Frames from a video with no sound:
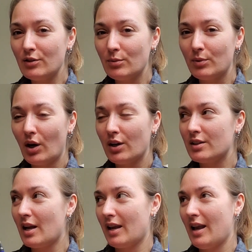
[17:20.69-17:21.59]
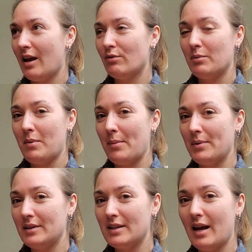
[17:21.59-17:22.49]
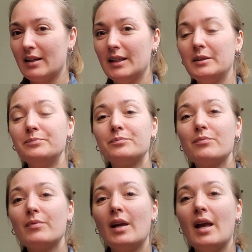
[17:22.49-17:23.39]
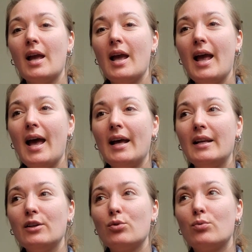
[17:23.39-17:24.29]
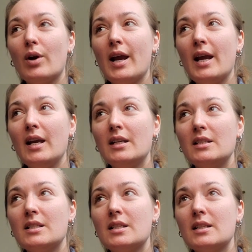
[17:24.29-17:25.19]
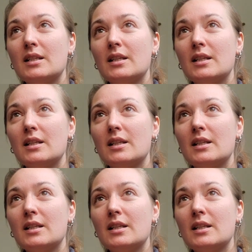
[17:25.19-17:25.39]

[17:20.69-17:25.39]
to be honest, I can't remember exactly. And it rained